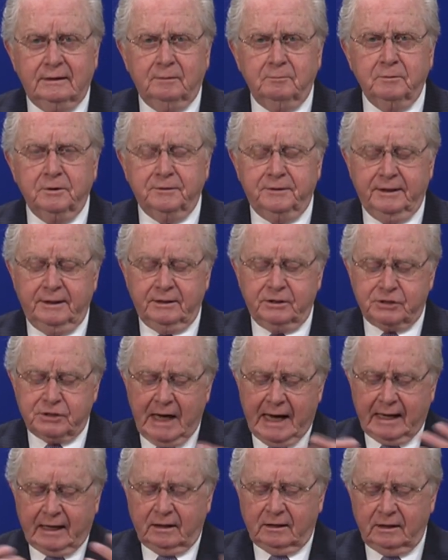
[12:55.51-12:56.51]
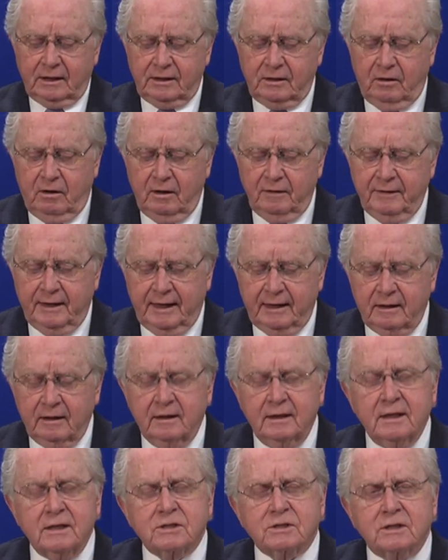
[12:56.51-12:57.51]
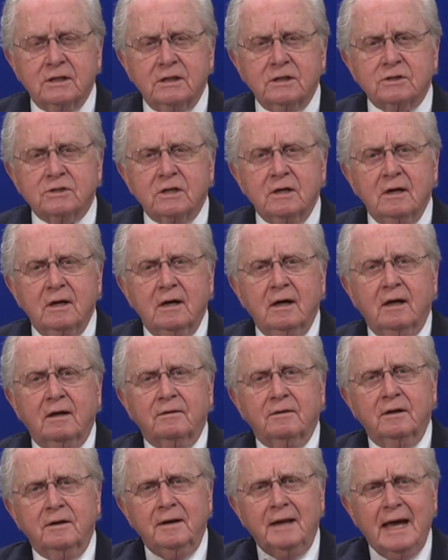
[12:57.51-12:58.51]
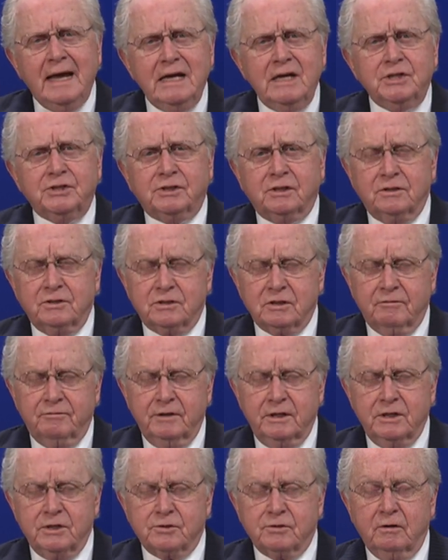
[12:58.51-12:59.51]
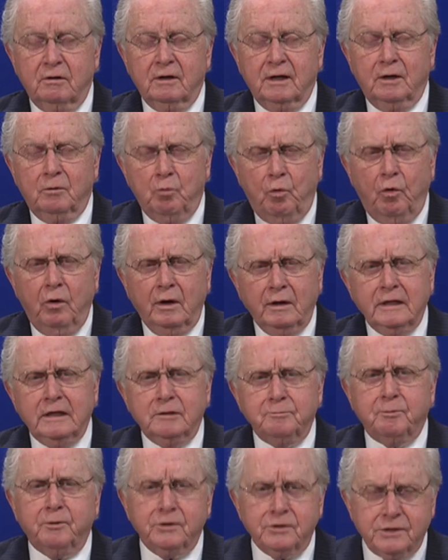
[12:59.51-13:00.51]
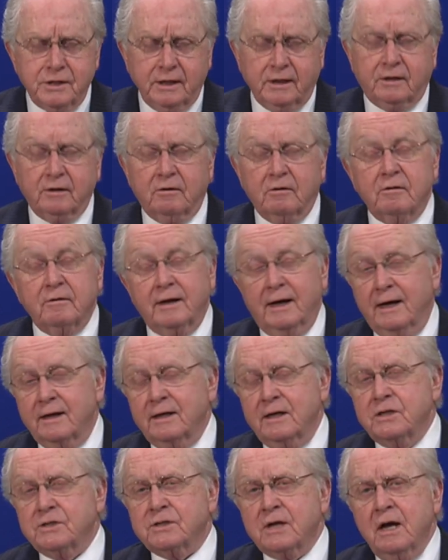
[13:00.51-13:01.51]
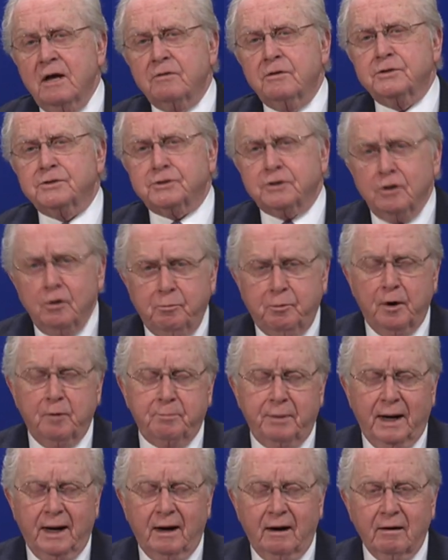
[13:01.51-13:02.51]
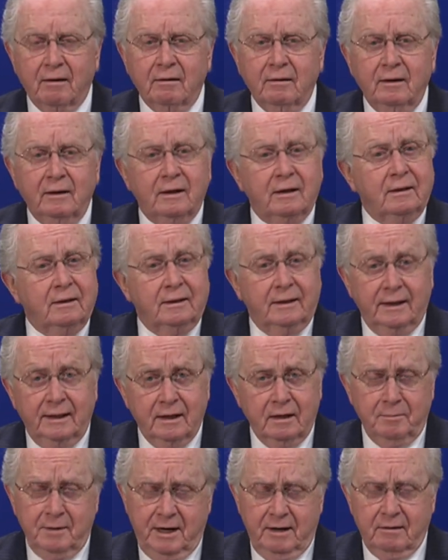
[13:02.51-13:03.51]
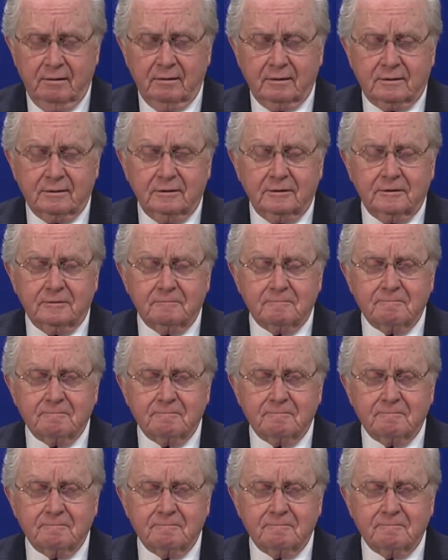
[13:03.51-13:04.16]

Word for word: But then, secondly, on that list is the nations of Israel, and one in particular, that is the superpower in America.